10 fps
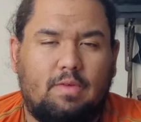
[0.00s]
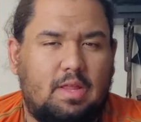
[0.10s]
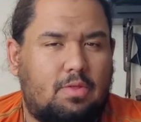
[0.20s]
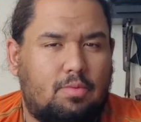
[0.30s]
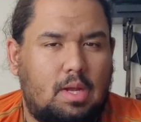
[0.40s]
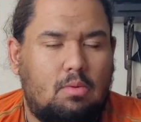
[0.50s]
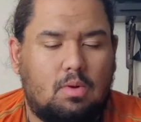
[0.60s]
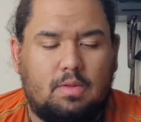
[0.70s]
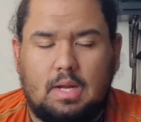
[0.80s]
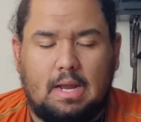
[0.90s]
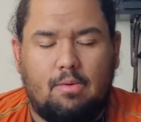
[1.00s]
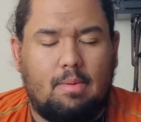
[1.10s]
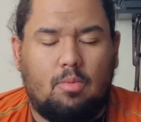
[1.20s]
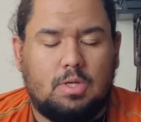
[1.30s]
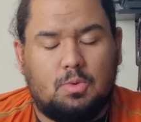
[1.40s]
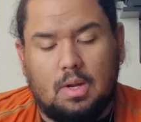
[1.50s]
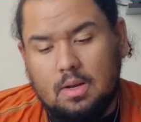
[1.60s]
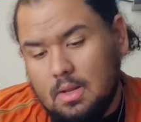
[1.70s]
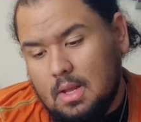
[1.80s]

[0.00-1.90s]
V3, one of them, I can't remember which one.